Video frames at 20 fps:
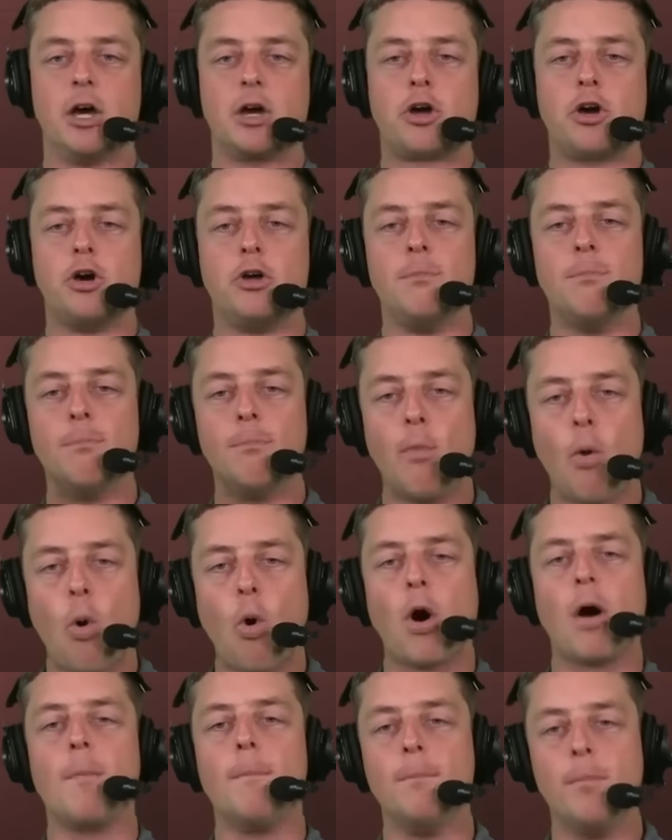could
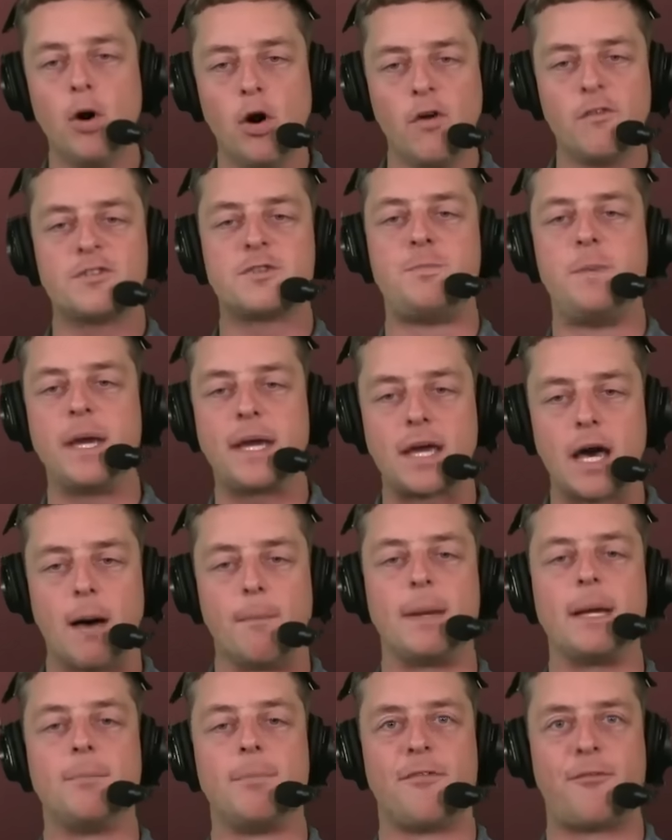more moves be
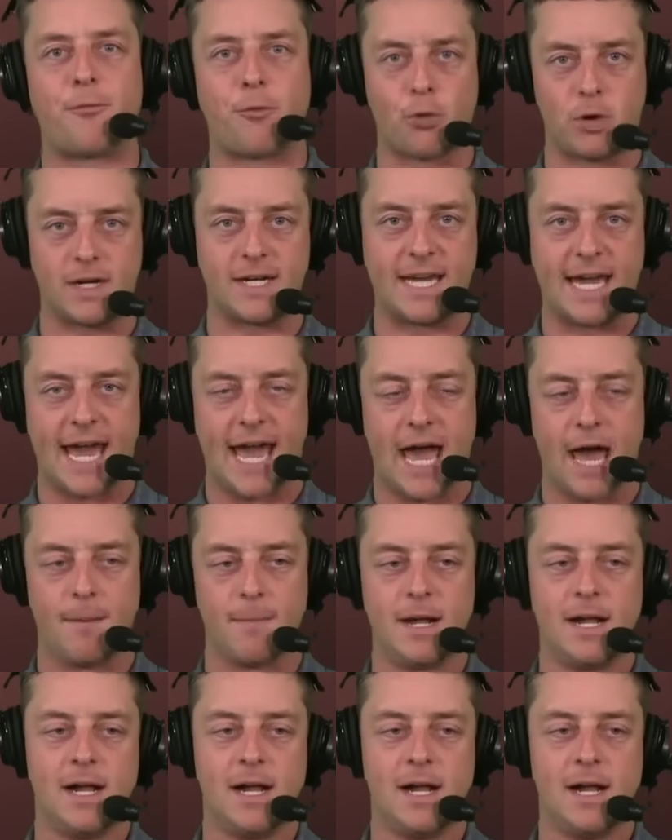coming before camp?